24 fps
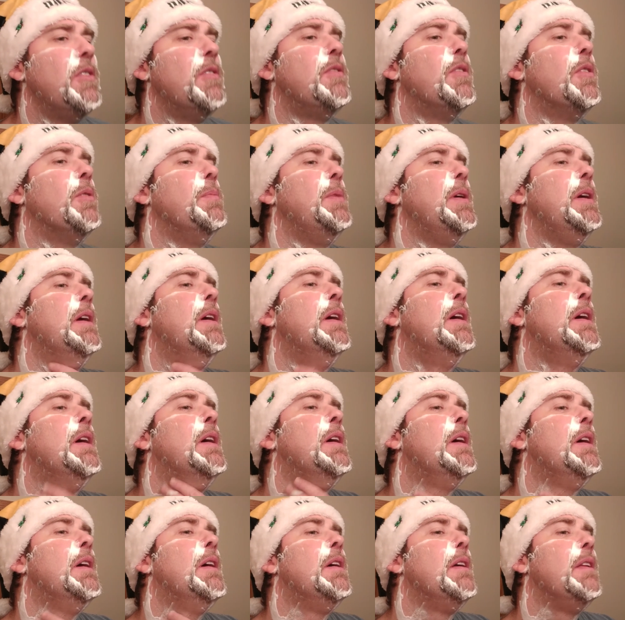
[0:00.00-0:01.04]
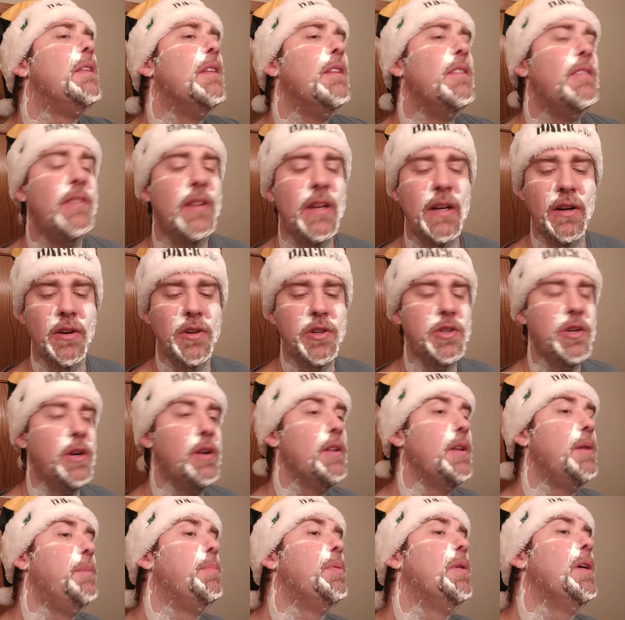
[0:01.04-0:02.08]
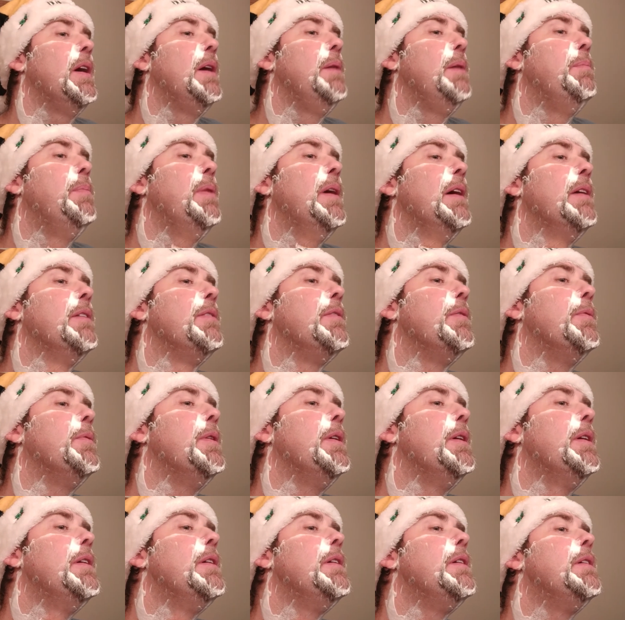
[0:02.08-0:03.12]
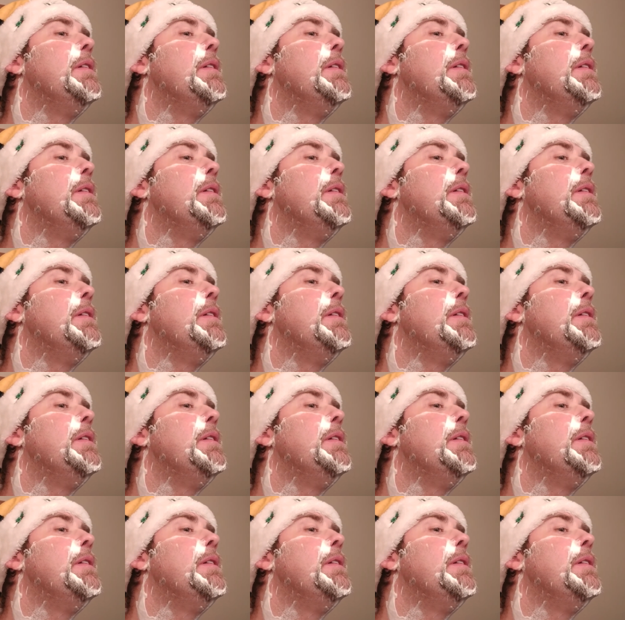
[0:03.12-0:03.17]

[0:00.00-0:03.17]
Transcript: just told me the singer Charlie Pride passed away.